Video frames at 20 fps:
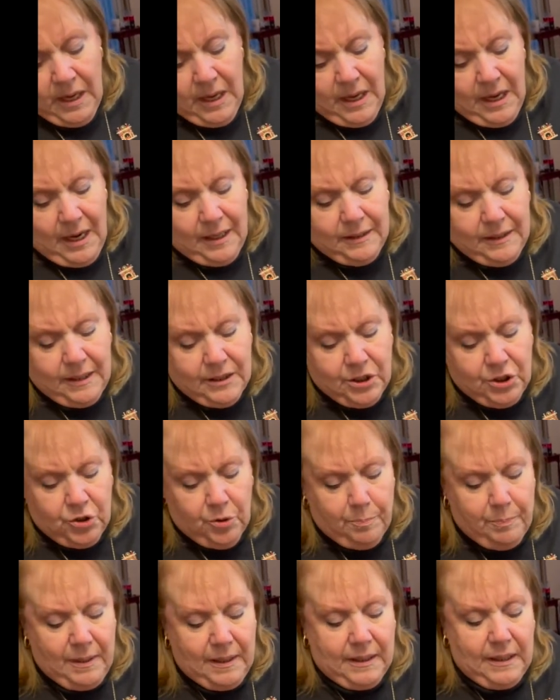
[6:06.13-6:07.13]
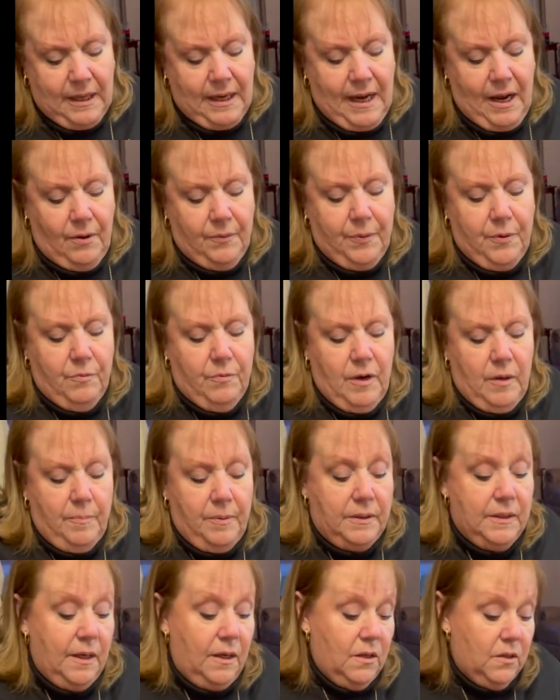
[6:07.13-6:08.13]
unless you're picking out the red
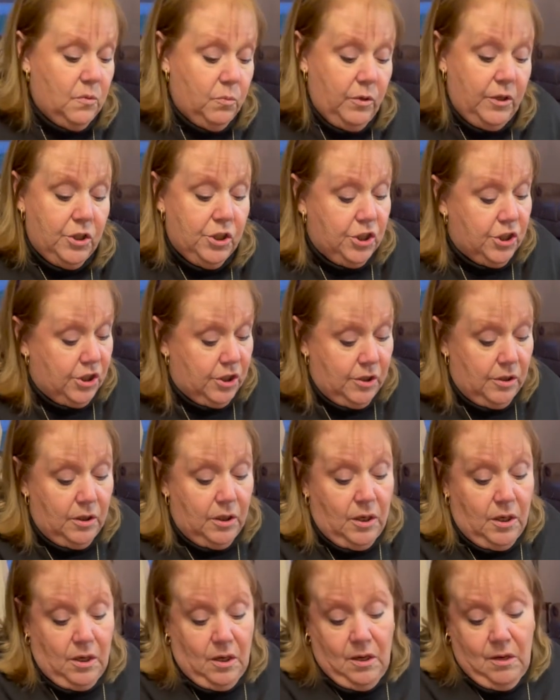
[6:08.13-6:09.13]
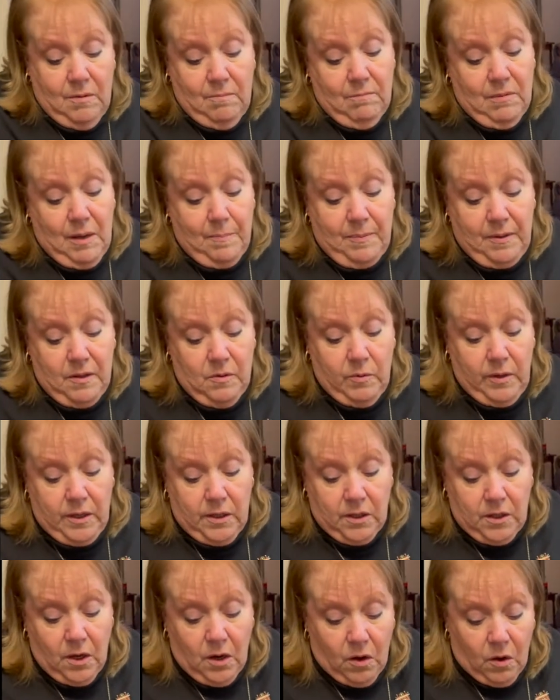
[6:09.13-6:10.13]
potatoes, which might be the way to
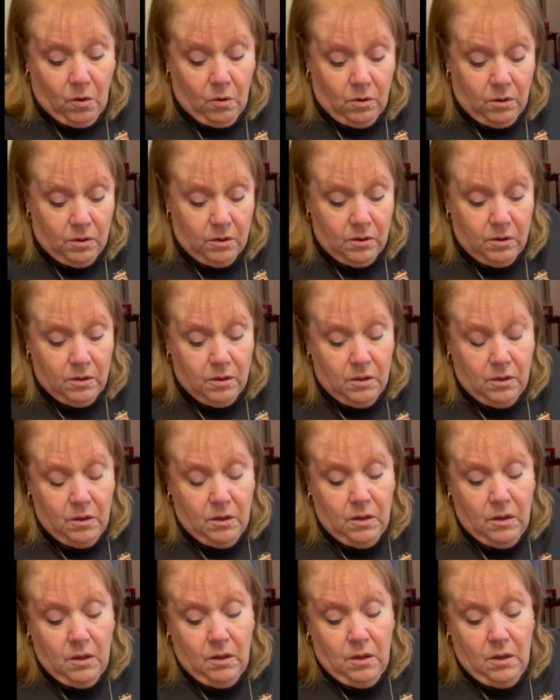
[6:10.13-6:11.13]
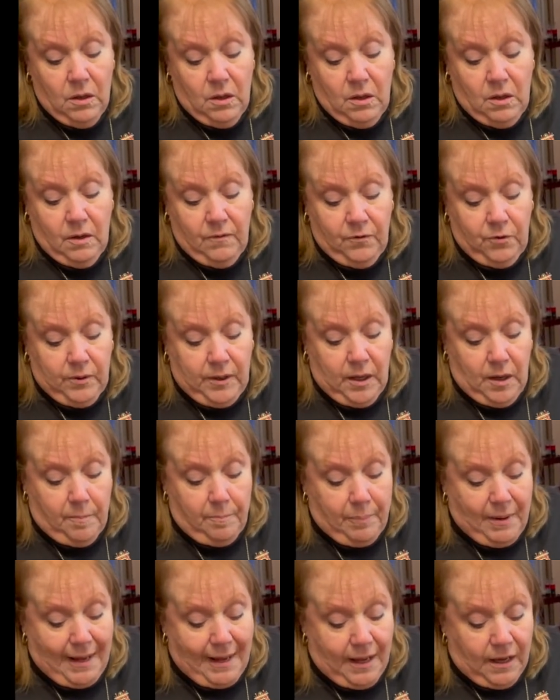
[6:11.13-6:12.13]
go. If you get a
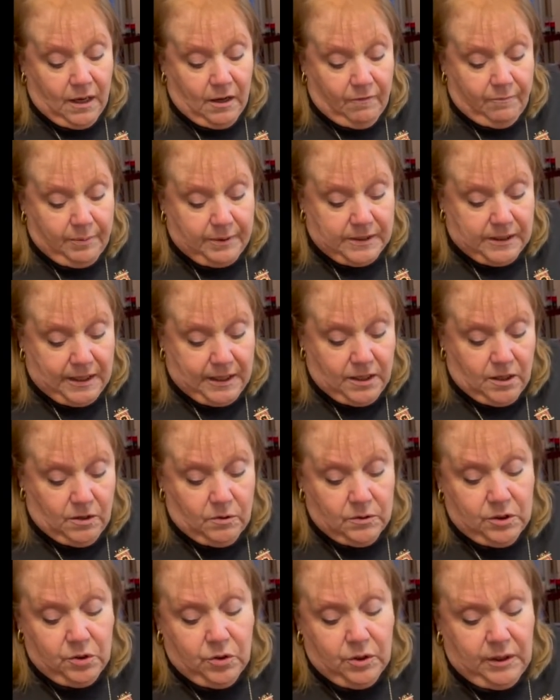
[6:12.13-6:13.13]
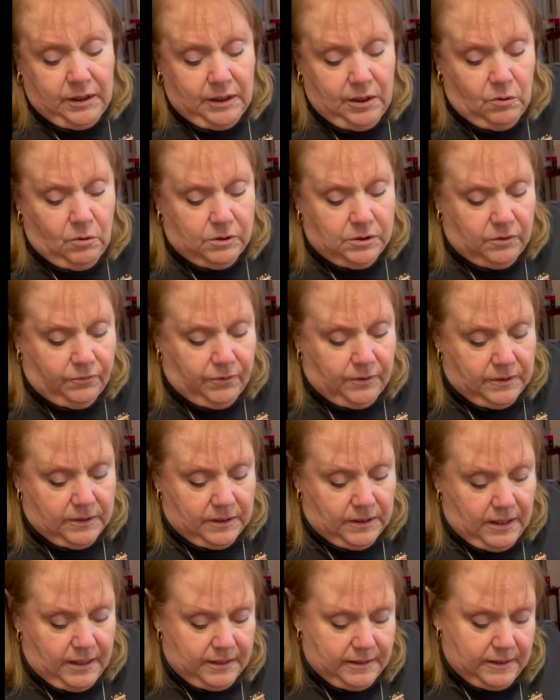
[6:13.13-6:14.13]
bag of potatoes, you're going to get all different
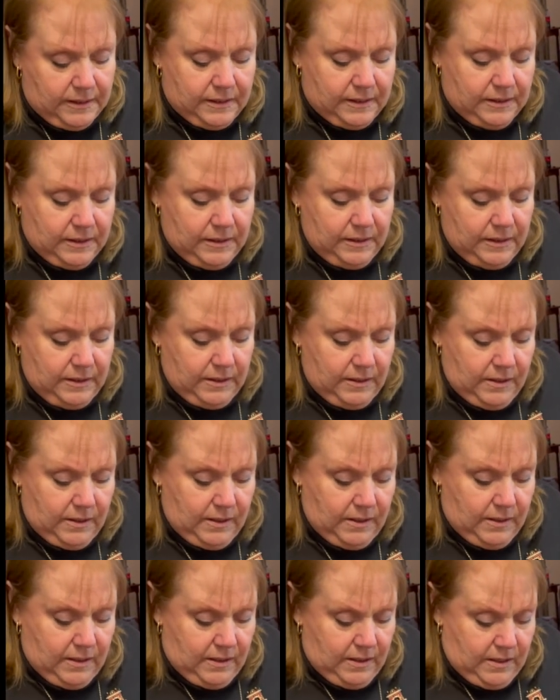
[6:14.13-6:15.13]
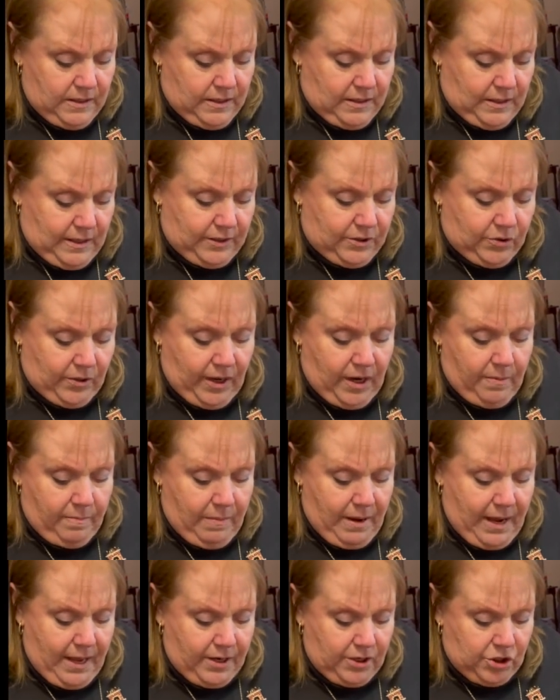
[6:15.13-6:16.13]
sizes. I try to
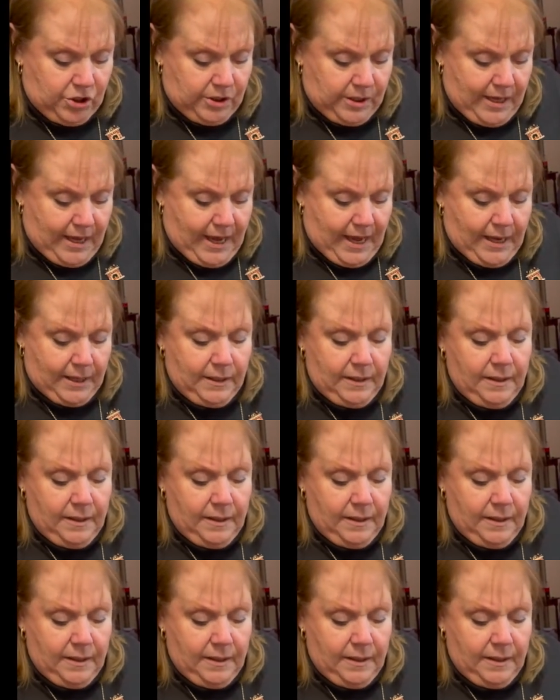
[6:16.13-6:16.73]
manage that